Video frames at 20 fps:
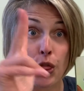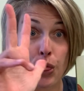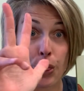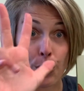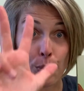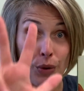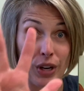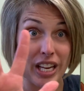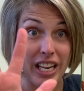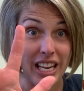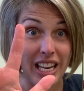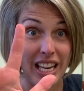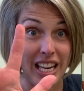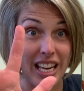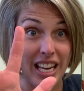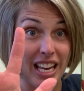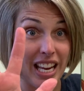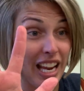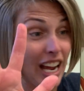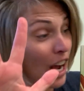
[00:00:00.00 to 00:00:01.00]

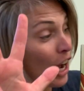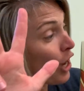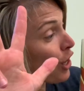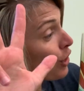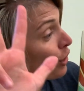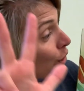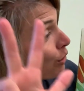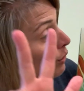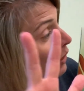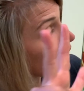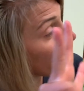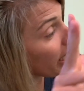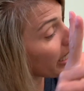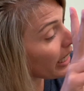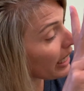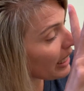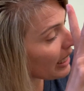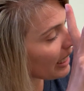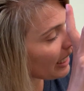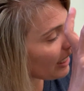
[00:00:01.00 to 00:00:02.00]
3
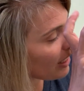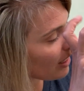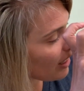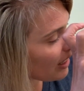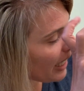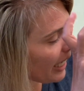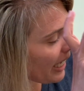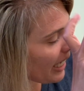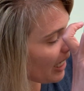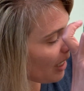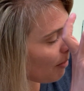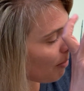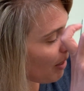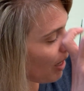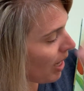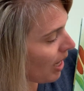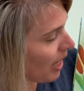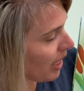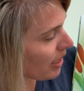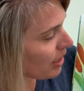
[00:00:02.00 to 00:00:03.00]
3 little
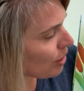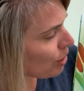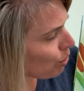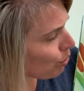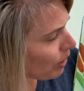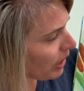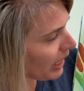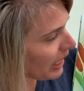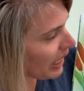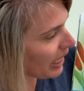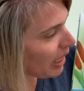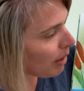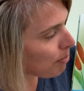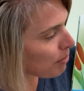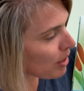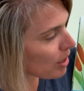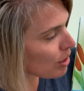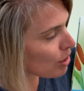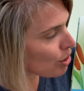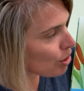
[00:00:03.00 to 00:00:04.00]
ladybugs drinking up
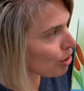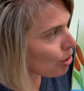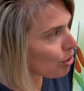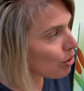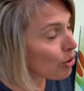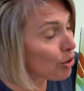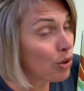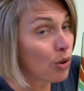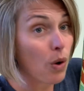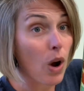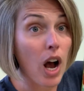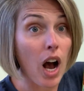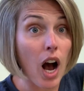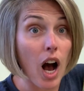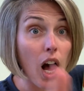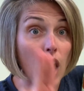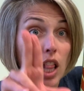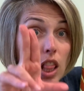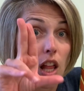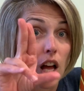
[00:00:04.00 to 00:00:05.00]
the dew.
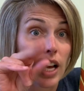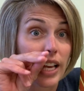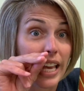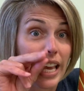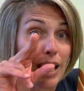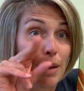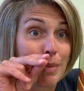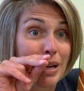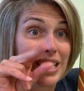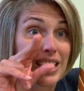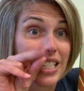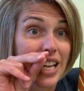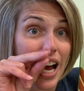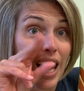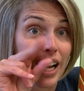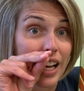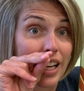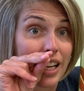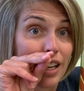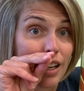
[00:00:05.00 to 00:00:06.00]
Along came a
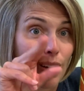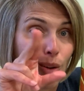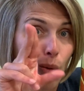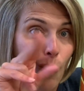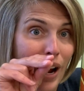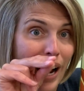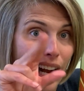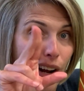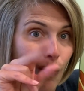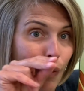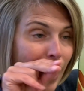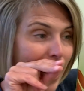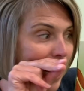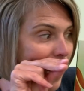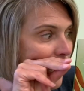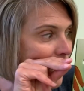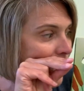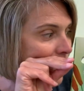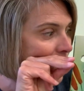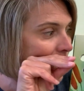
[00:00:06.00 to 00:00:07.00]
duck, quack,
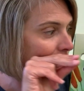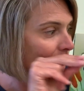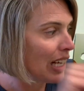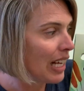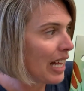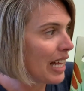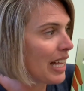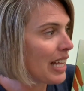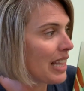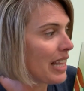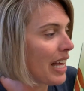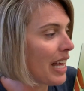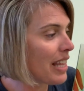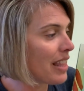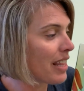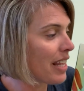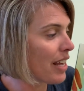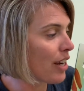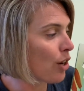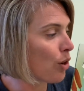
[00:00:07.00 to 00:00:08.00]
quack.
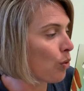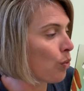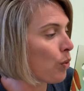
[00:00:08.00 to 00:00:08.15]
Then there